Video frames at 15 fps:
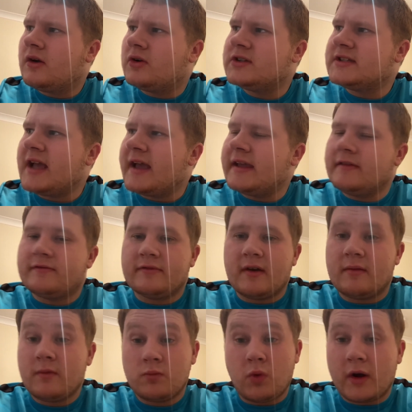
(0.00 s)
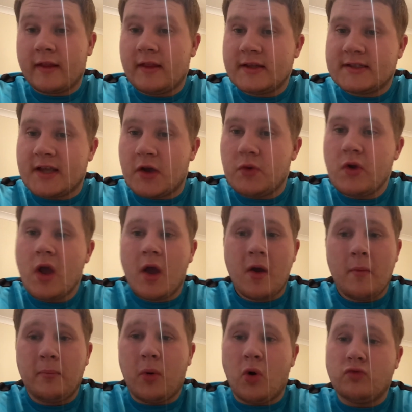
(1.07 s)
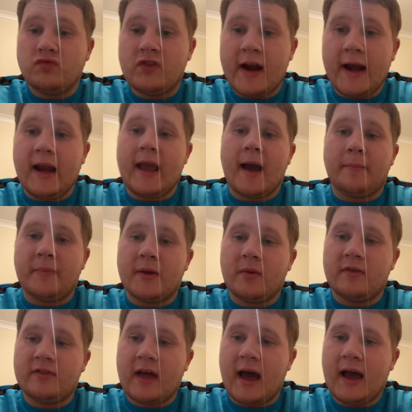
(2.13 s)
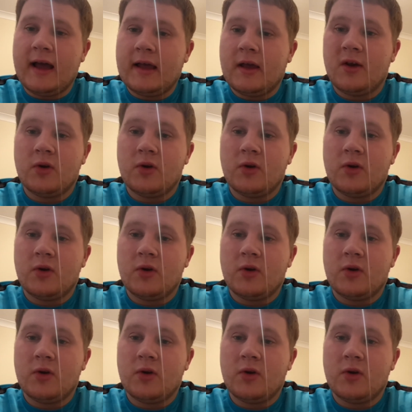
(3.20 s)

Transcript: Or is it 8th? One of the two. But really happy with that.